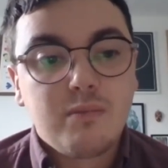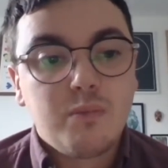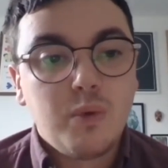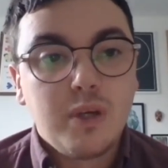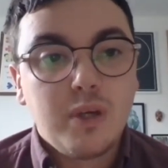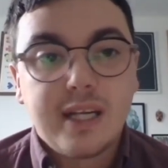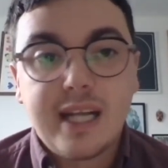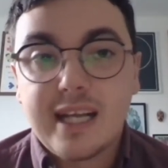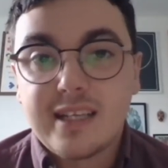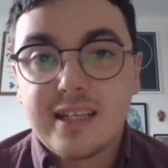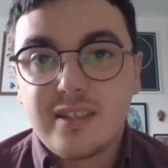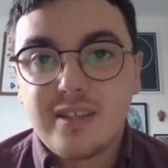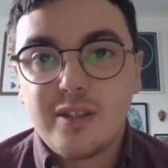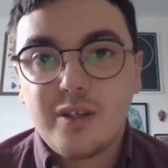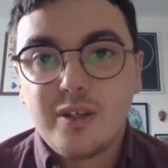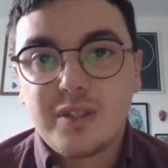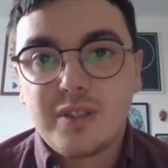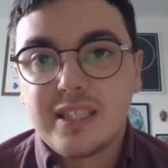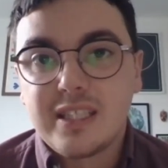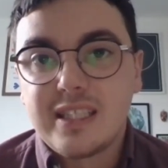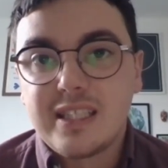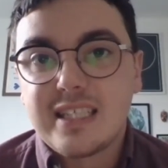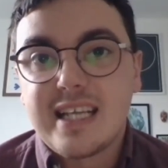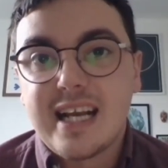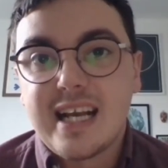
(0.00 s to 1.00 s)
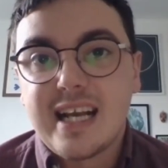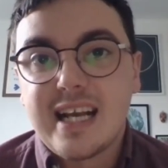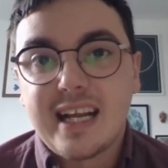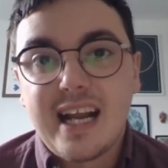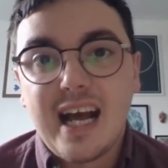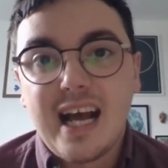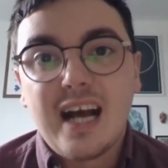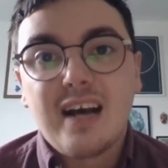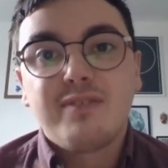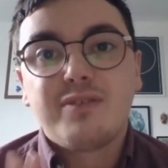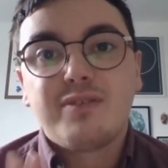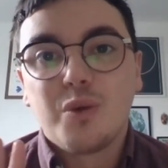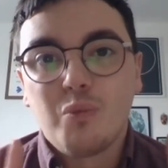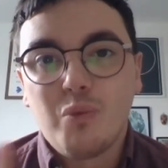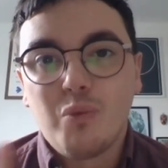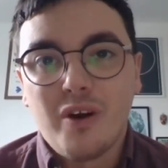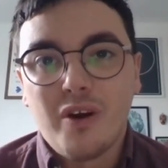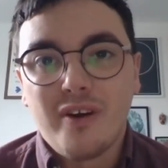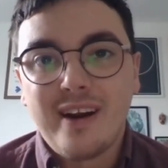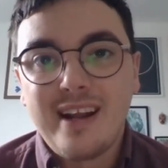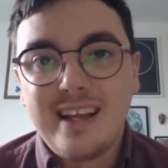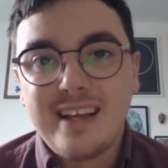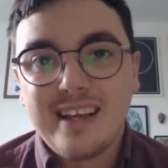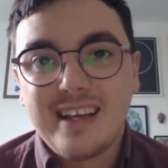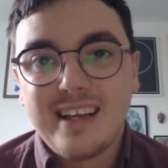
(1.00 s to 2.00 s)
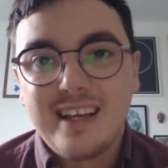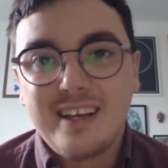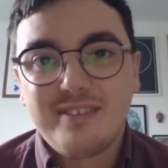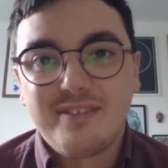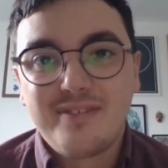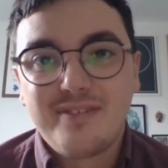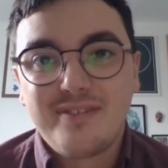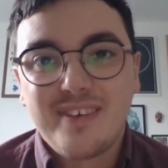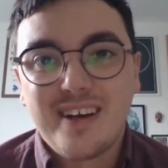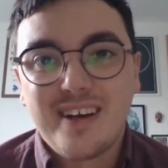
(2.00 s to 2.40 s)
We'll get to those in the second half. Don't worry if